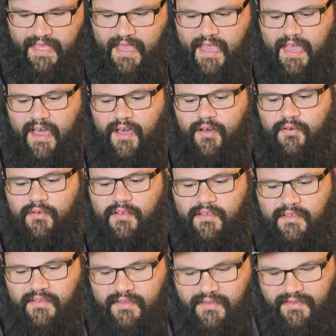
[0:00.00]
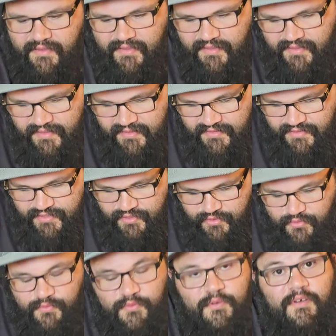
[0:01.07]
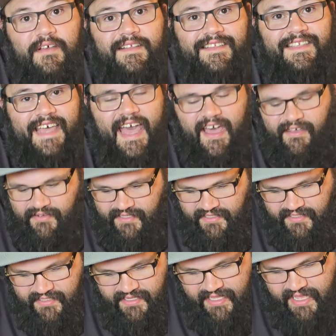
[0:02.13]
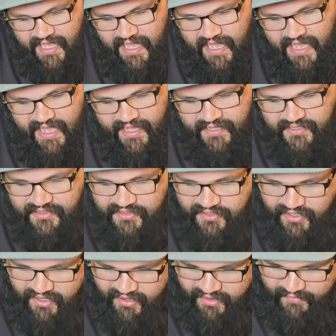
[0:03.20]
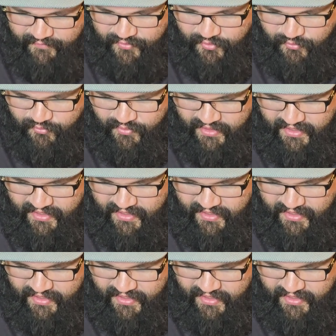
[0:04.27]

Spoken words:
Now, to Talon. I love the